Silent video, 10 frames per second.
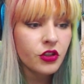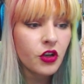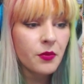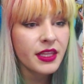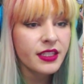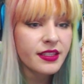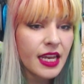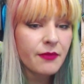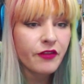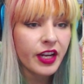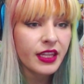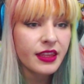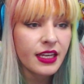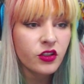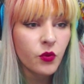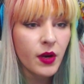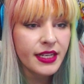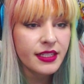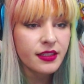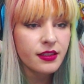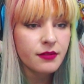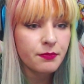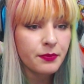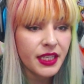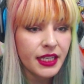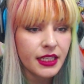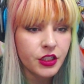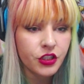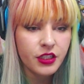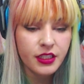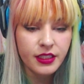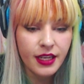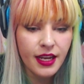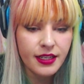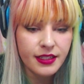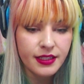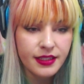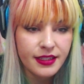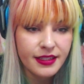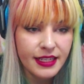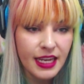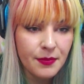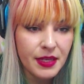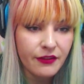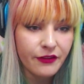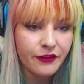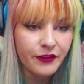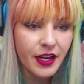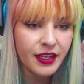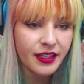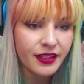me the same fucking thing twice, bitch. God damn it, fuck.